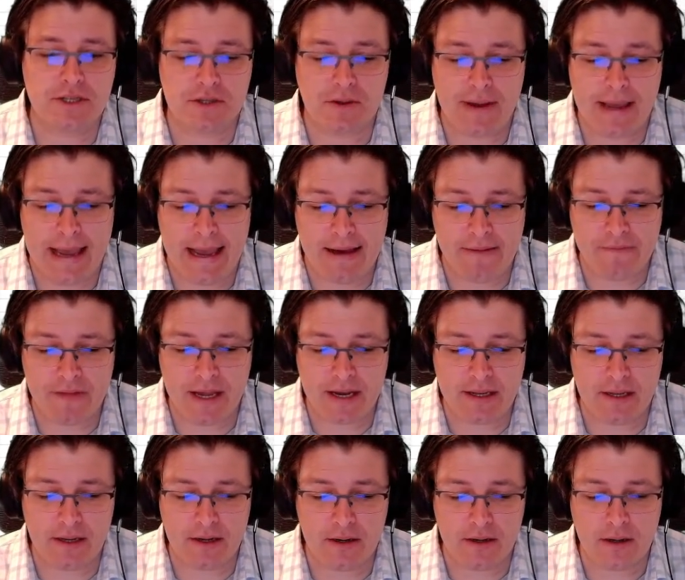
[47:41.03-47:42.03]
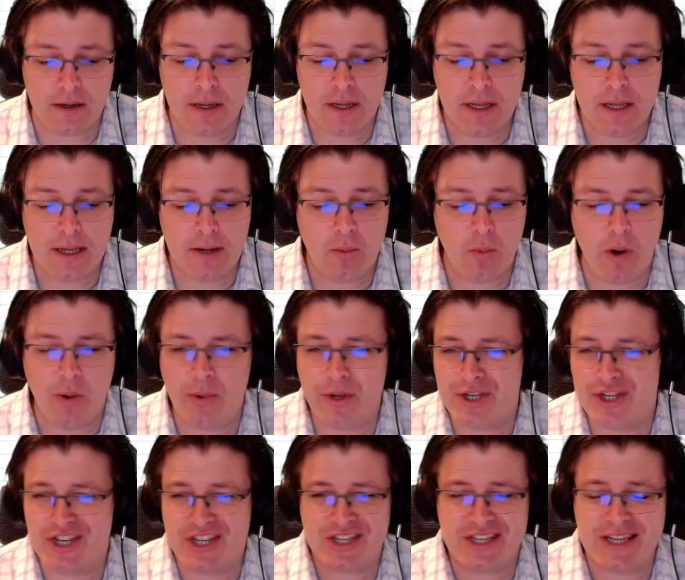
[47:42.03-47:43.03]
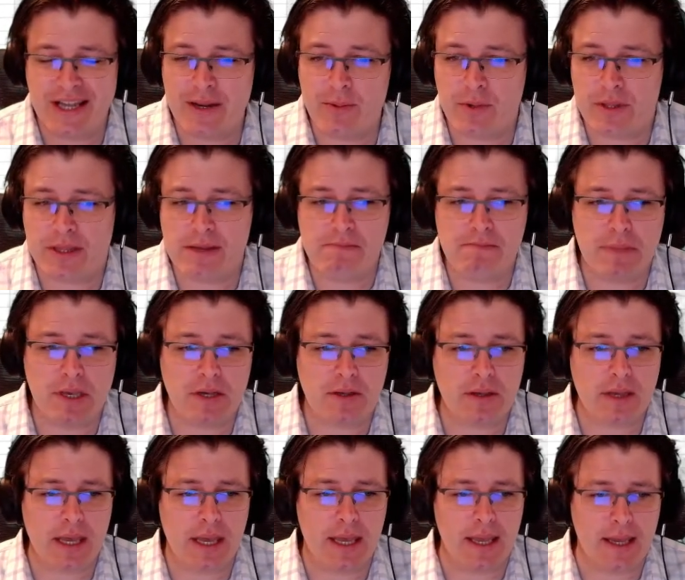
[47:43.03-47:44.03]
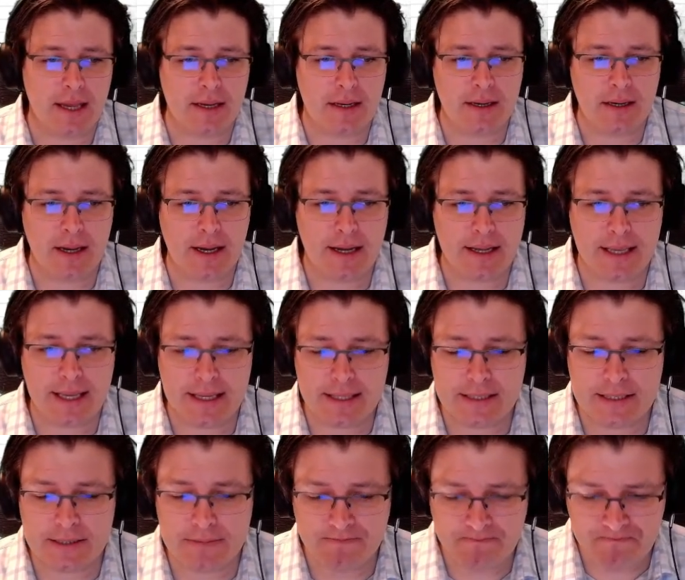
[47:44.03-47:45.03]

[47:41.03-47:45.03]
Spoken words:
So I have that here, what we just did with the milk and kids.